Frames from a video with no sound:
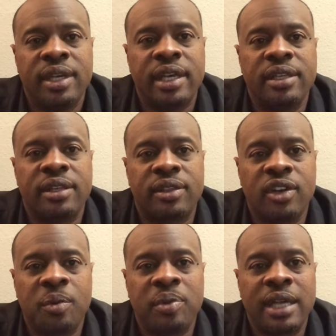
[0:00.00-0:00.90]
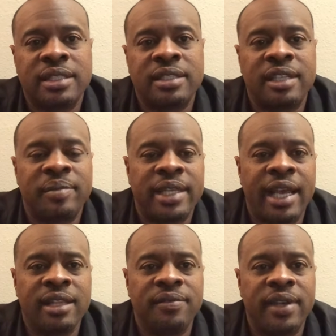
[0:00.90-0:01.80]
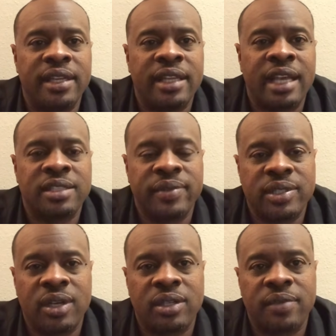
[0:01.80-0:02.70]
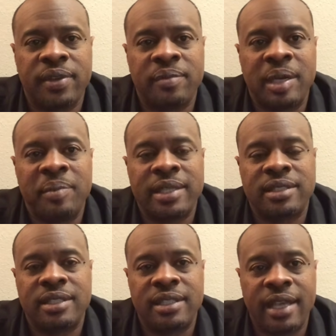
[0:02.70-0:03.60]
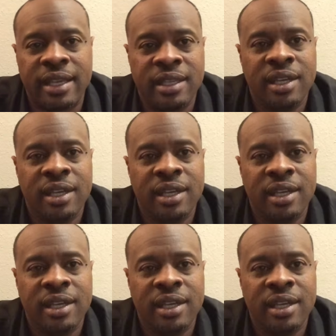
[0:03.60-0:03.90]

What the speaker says: and your thought processes have been elevated as a result of hearing my message tonight,